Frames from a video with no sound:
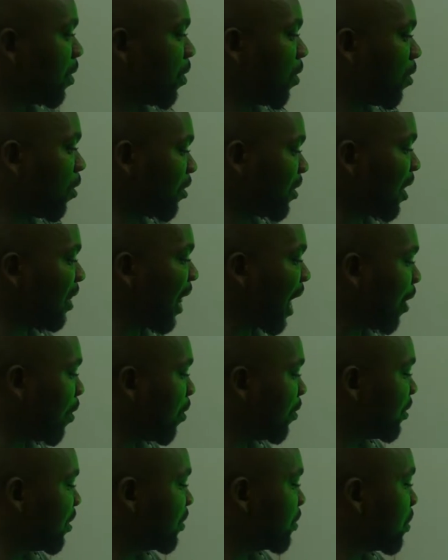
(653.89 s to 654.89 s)
Under that
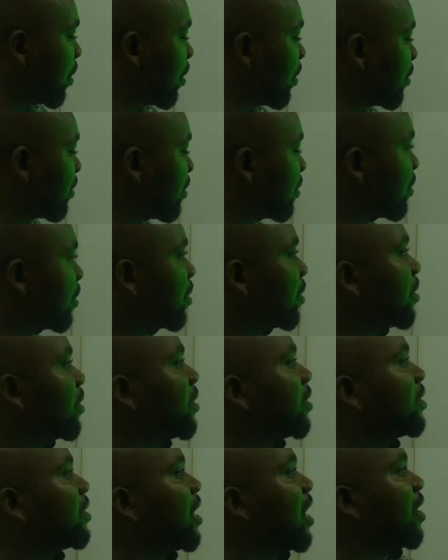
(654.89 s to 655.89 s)
condition,
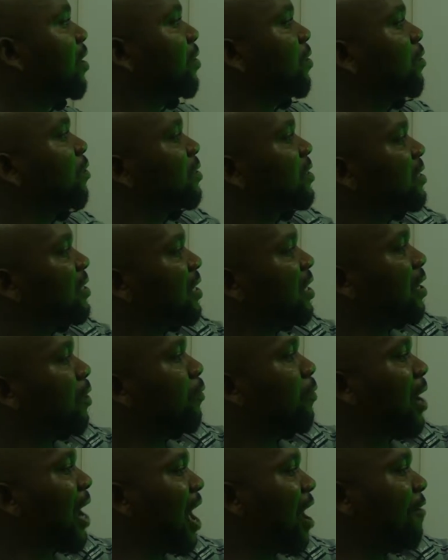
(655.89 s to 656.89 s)
then you see
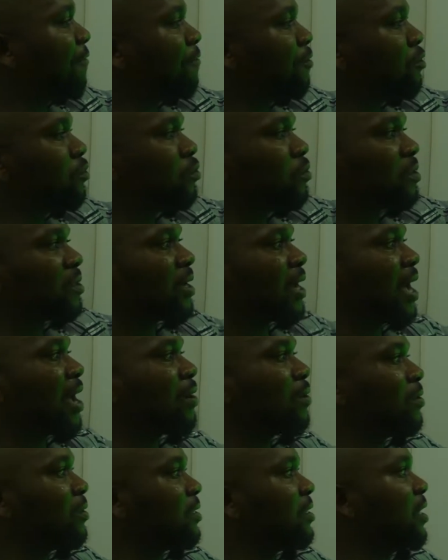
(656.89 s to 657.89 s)
we have two
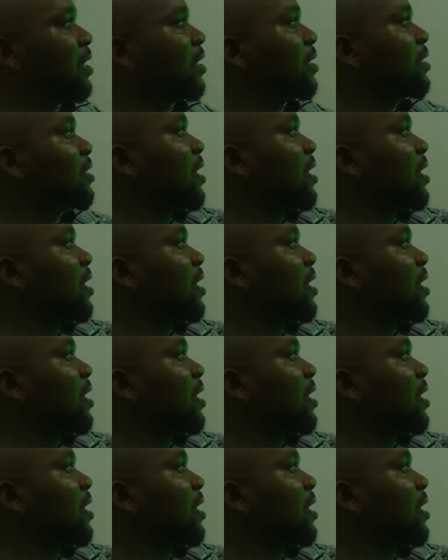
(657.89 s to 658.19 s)
triangles here.